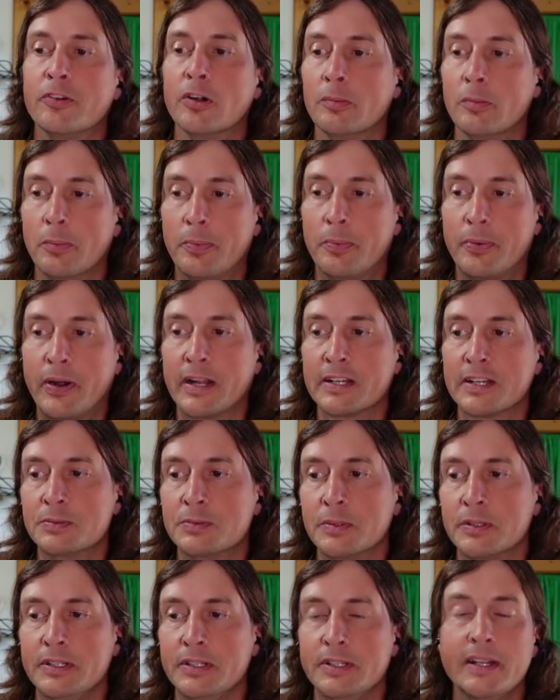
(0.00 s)
from
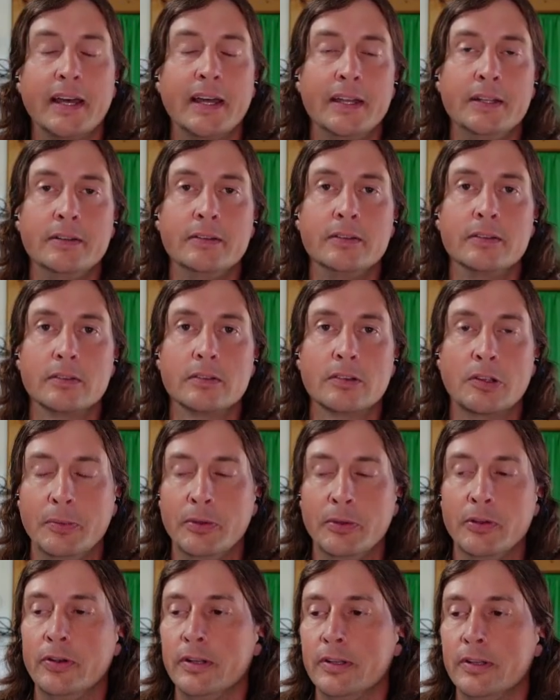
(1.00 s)
approximately 9
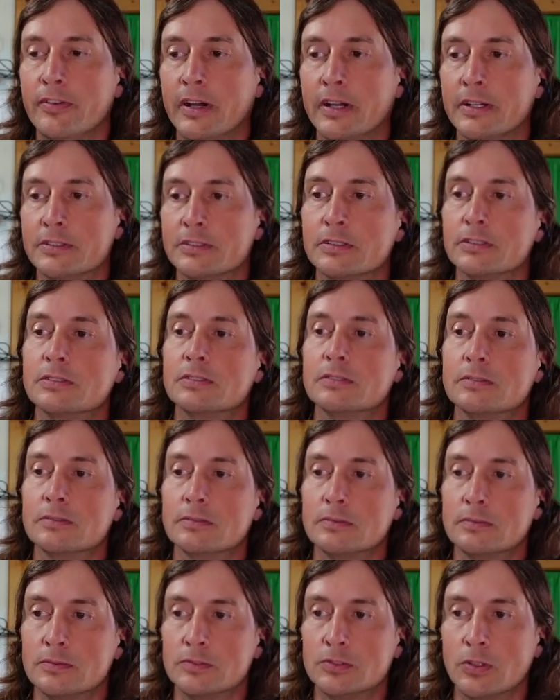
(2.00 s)
community advisors.
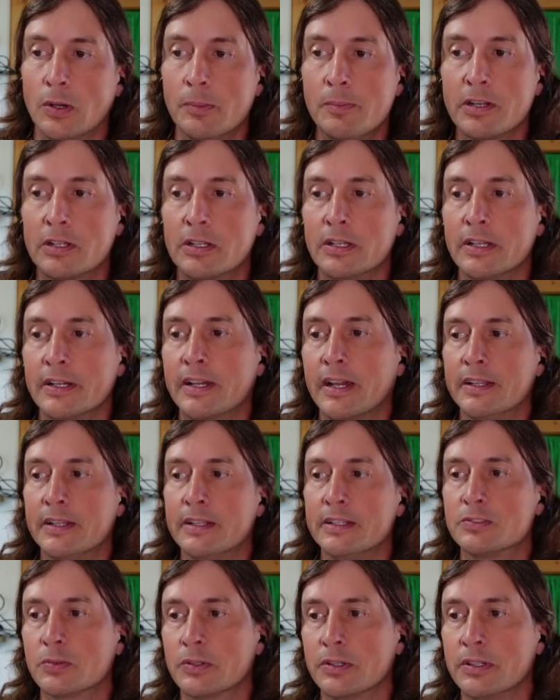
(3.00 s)
So I'm going to click
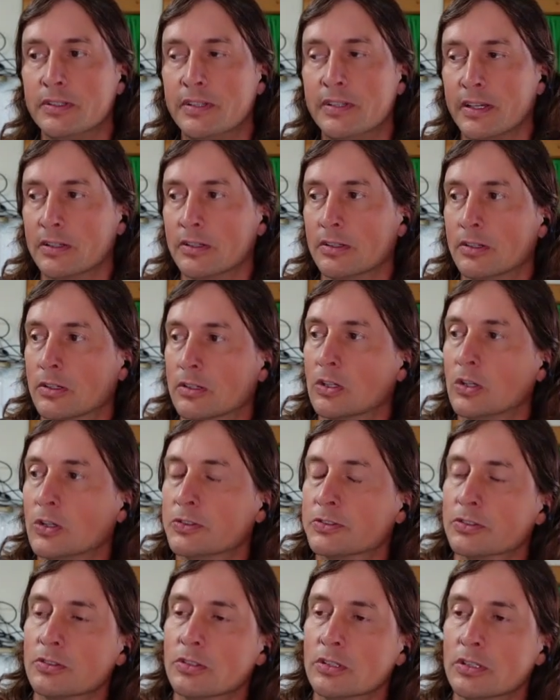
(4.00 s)
on this. We're going to take a little
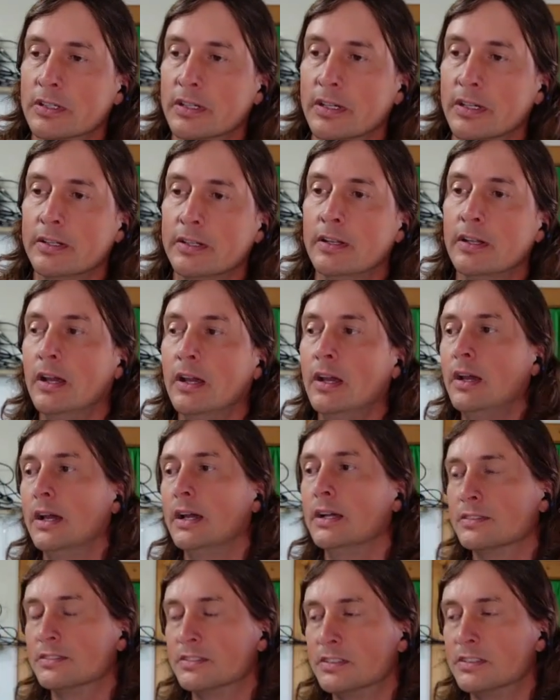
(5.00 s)
closer look and
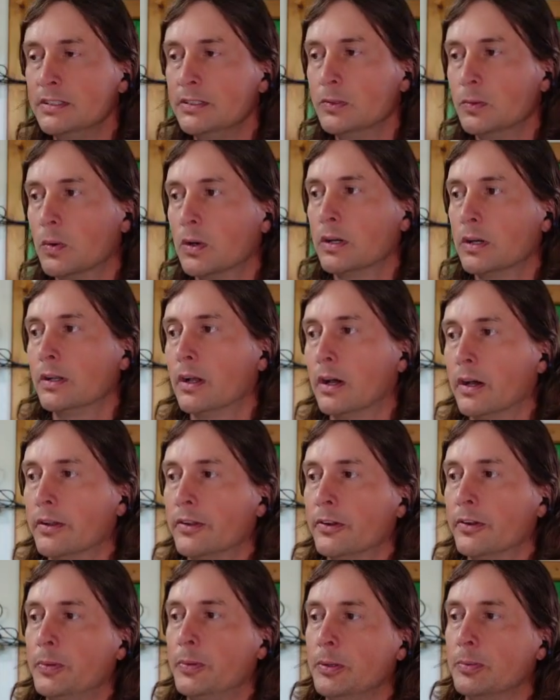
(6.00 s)
see what
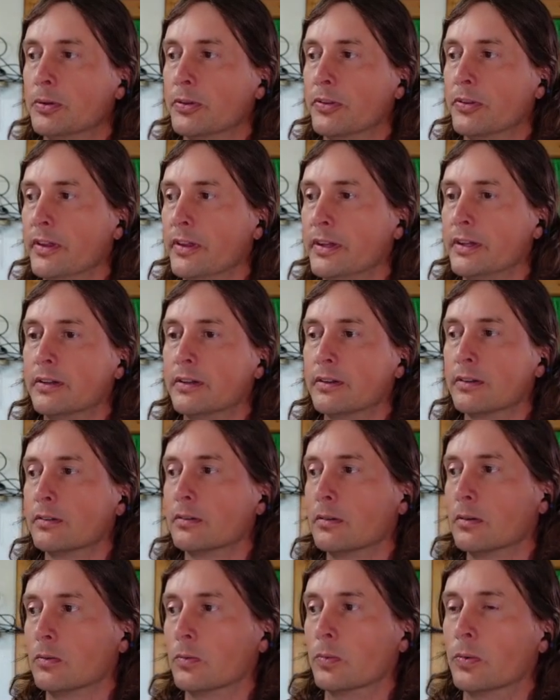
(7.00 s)
other people think
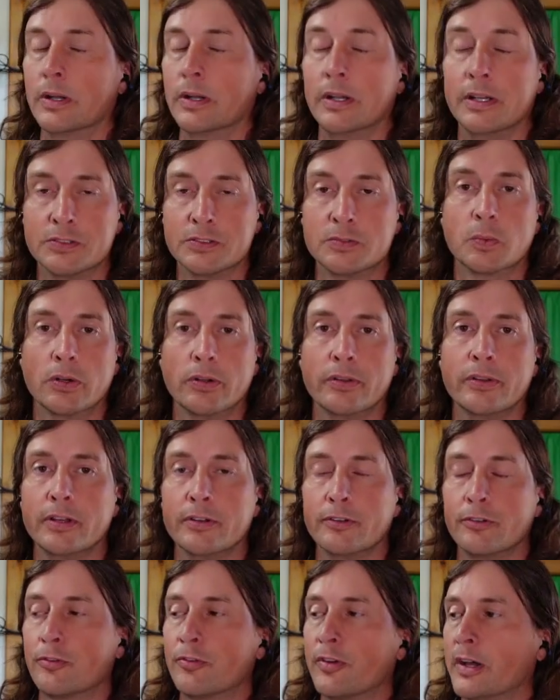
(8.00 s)
is
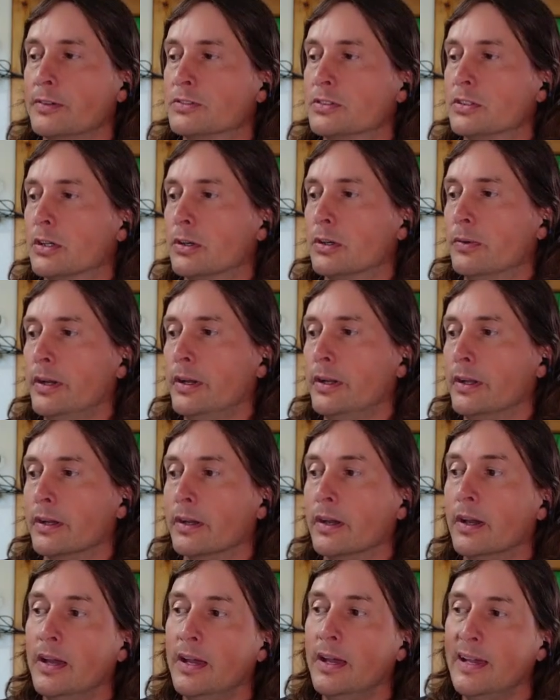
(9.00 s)
worthy of a 5-star
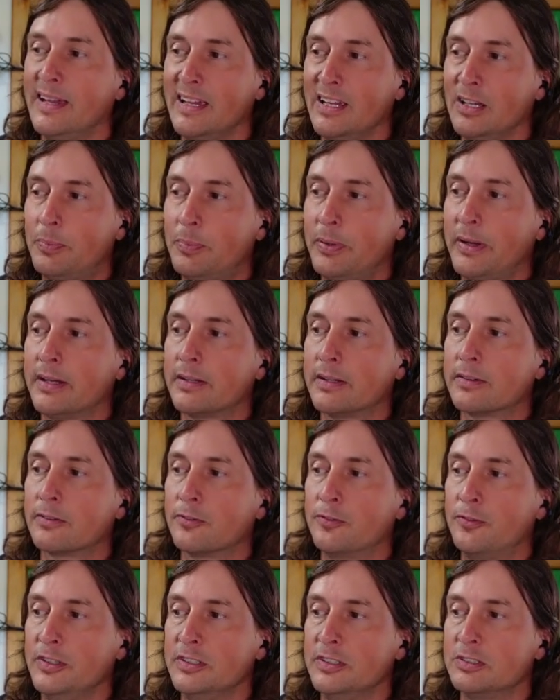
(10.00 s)
rating.
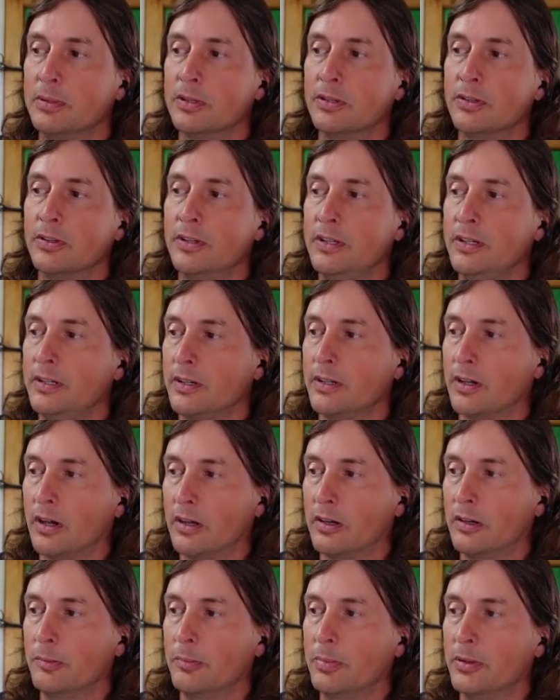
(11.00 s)
Impact, feasibility,
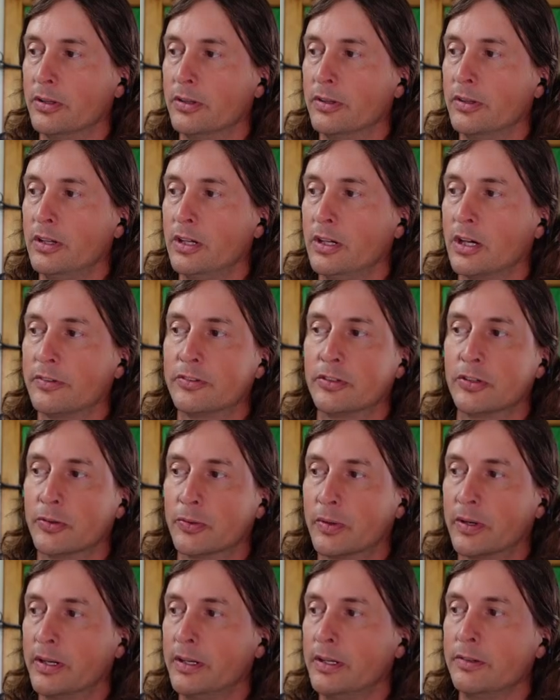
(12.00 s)
auditability off to
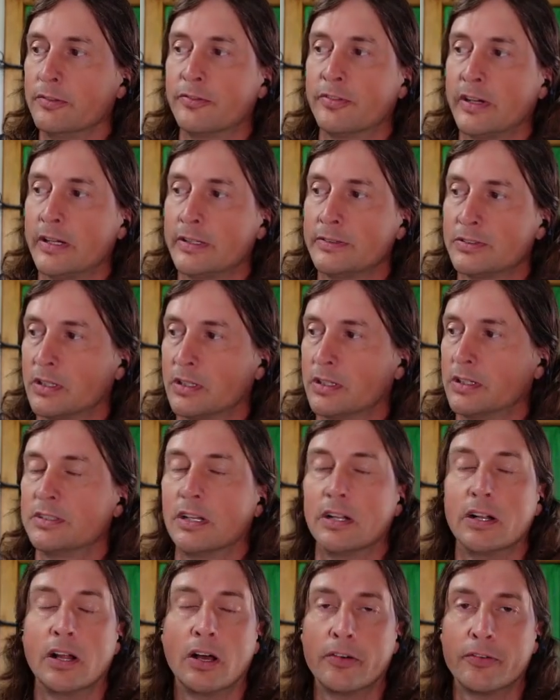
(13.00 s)
the right, 5
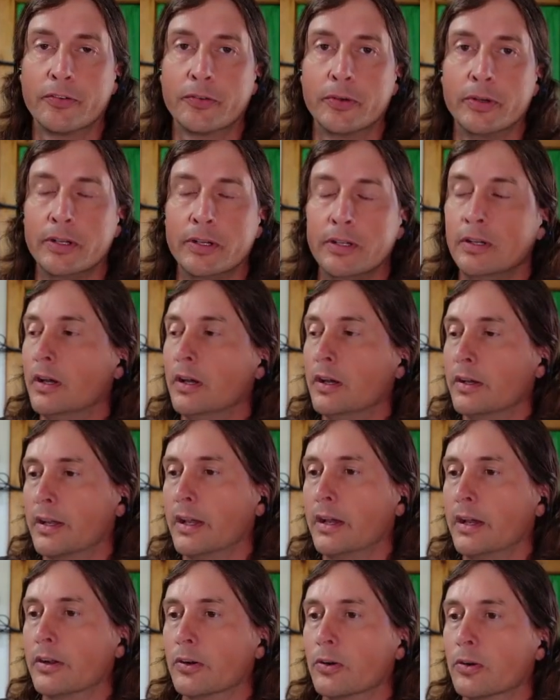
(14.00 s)
stars on all 3
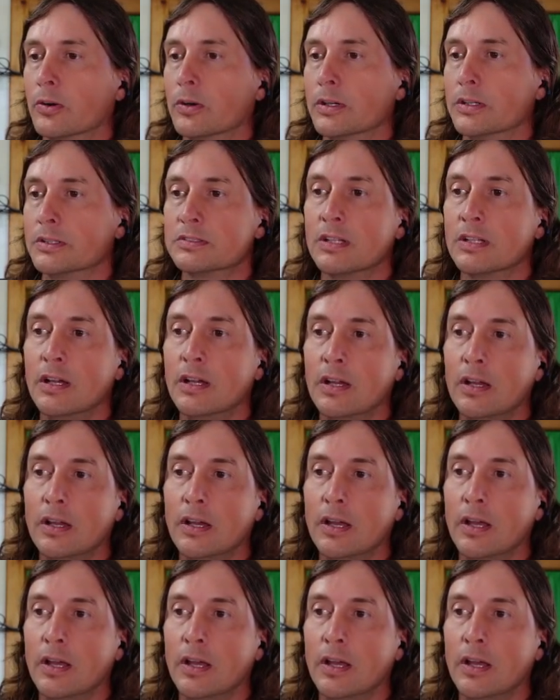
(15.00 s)
categories.